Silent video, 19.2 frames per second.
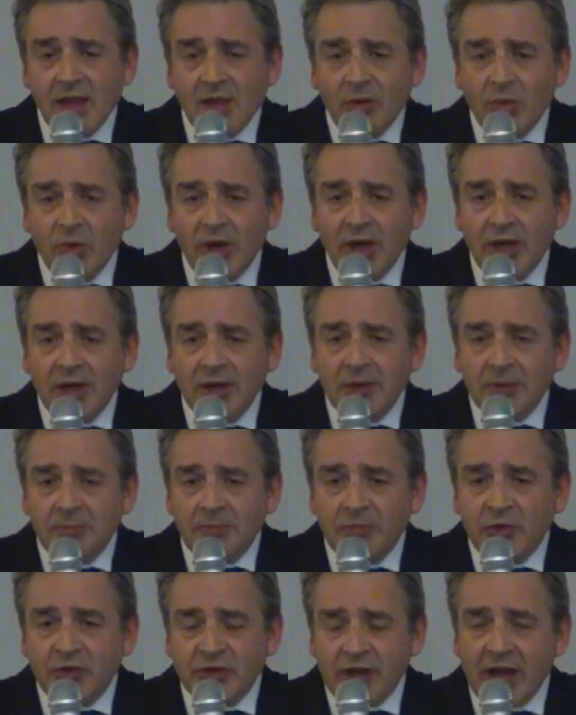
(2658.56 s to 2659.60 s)

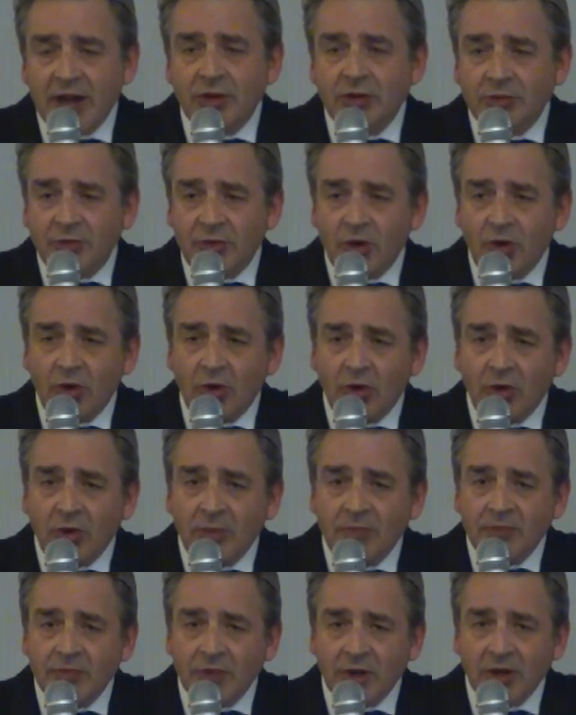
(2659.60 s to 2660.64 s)
where Channel
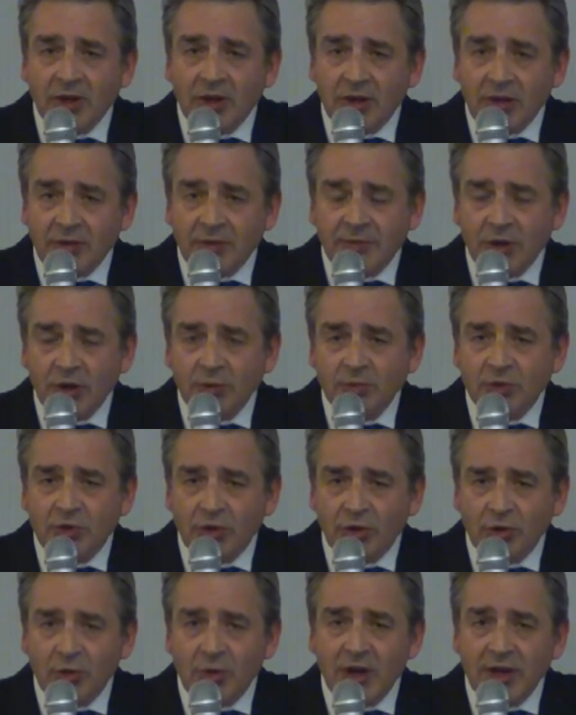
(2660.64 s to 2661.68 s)
4, a film
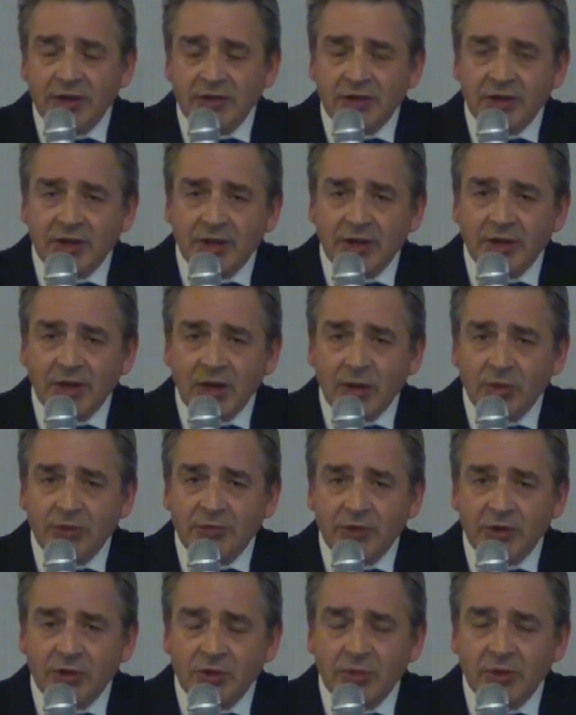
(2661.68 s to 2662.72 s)
crew, went in and they were
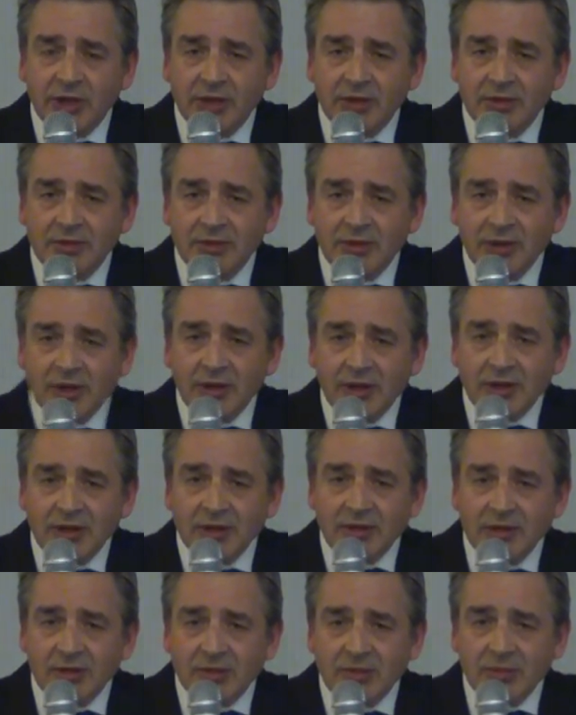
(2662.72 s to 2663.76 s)
filming
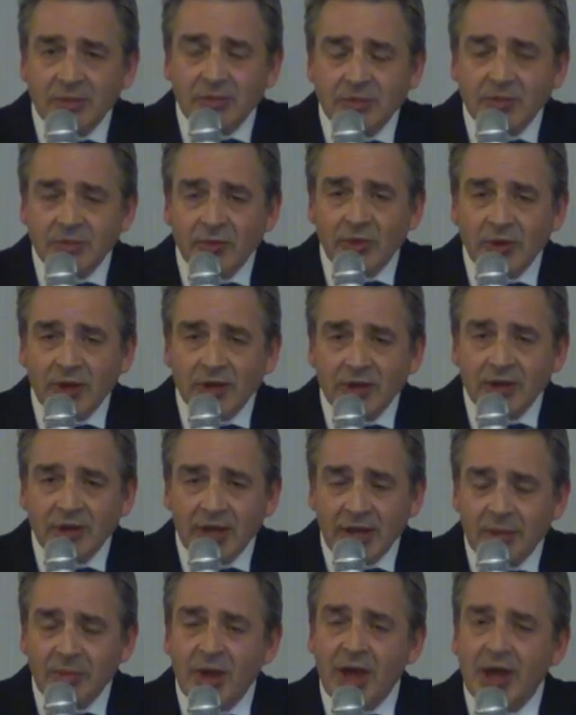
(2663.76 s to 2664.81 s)

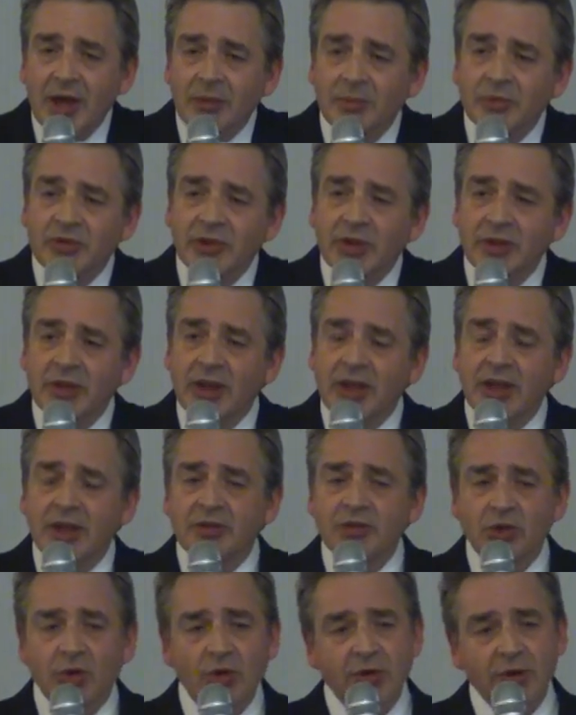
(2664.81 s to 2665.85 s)
imams in
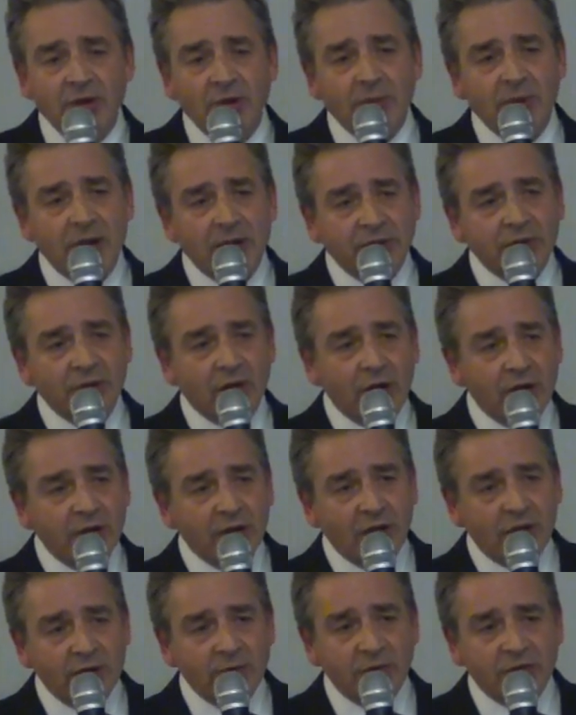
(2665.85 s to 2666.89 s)
there talking about
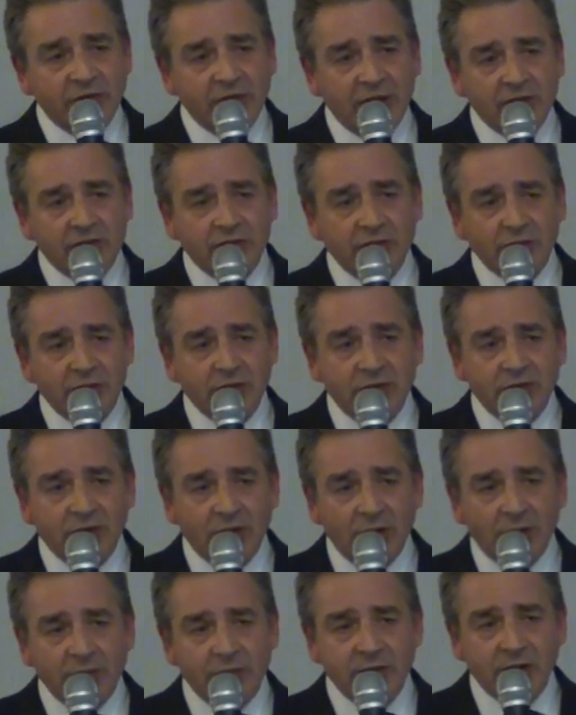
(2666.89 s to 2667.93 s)
throwing homosexuals
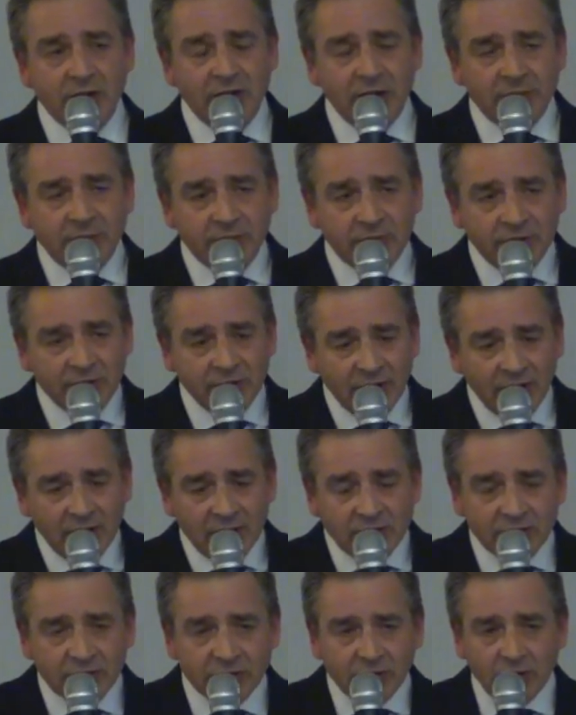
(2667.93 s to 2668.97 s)
off cliffs,
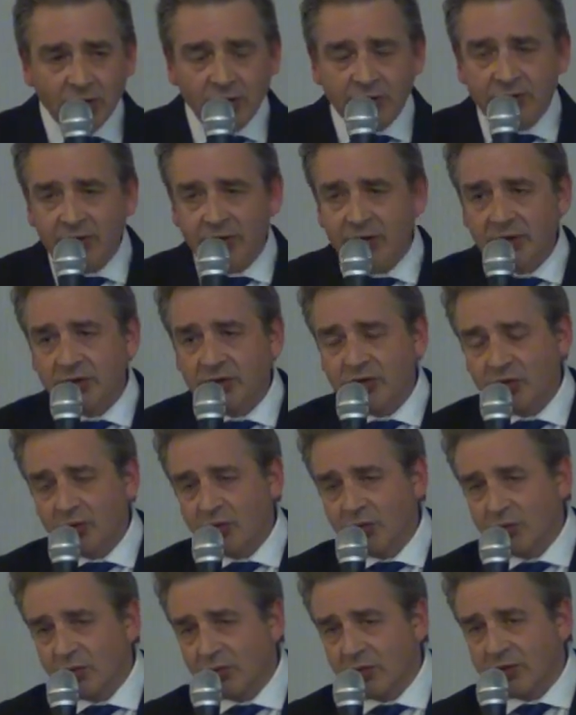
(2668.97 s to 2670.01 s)
slaughtering
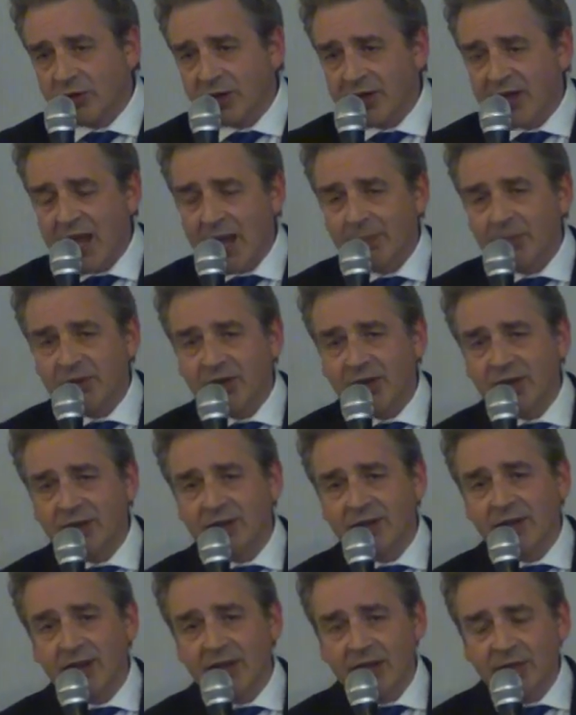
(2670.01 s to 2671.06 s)
Jews,
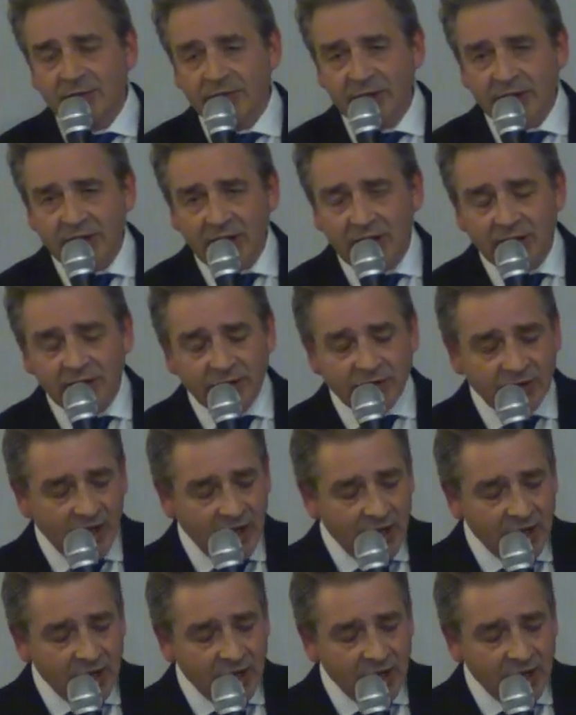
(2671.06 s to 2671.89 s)
decapitating infidels,